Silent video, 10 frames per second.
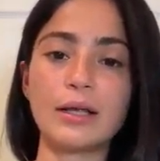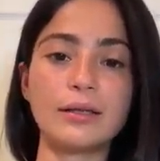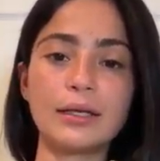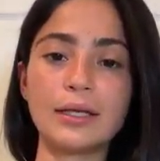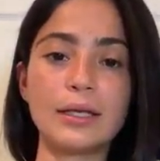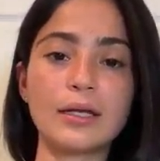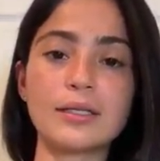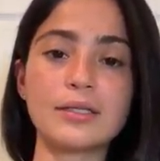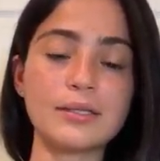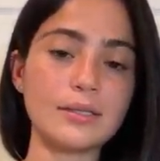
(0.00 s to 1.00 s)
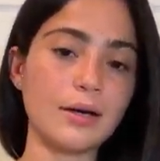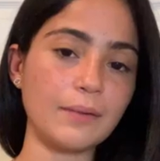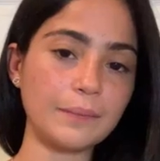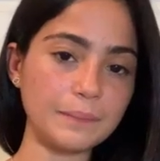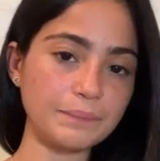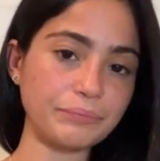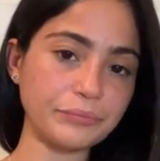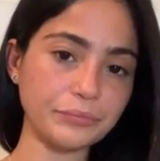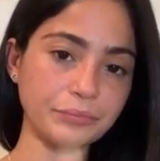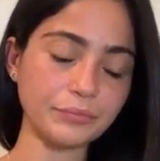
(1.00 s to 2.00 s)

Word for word: ilana's um